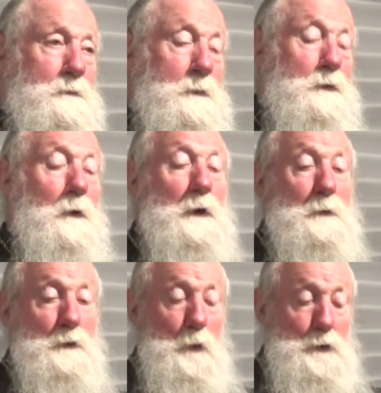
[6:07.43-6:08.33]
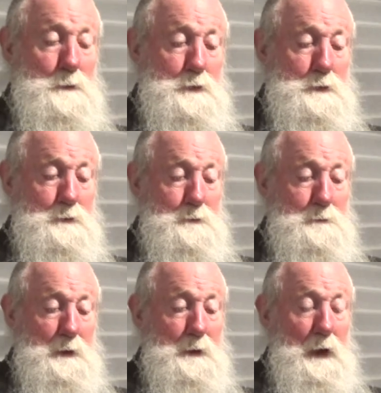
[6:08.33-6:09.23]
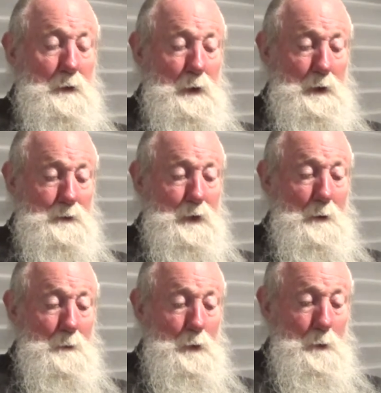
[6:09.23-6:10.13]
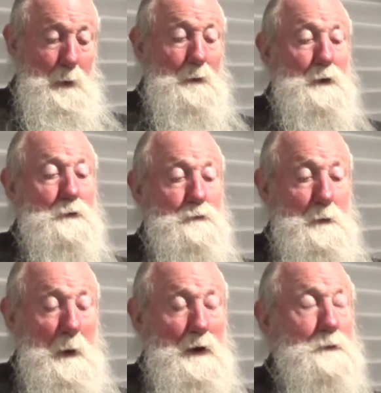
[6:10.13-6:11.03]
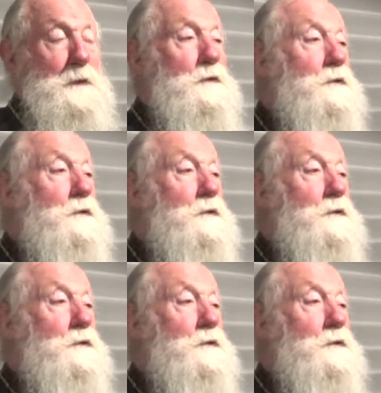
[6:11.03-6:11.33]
So he was waterproof. Another example, and this reminds me of